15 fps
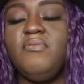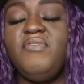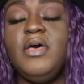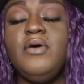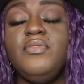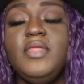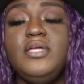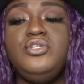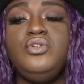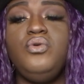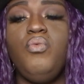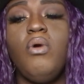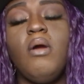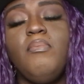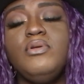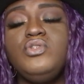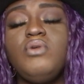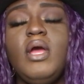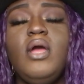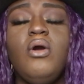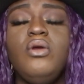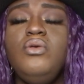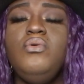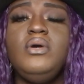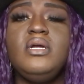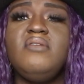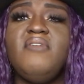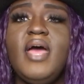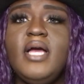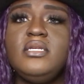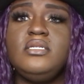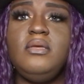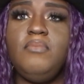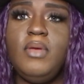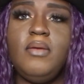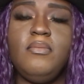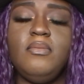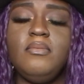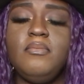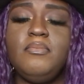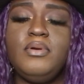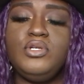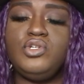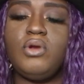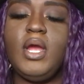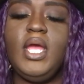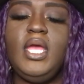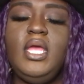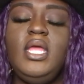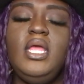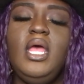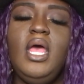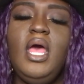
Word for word: felt that you were betrayed or you could have actually been portrayed.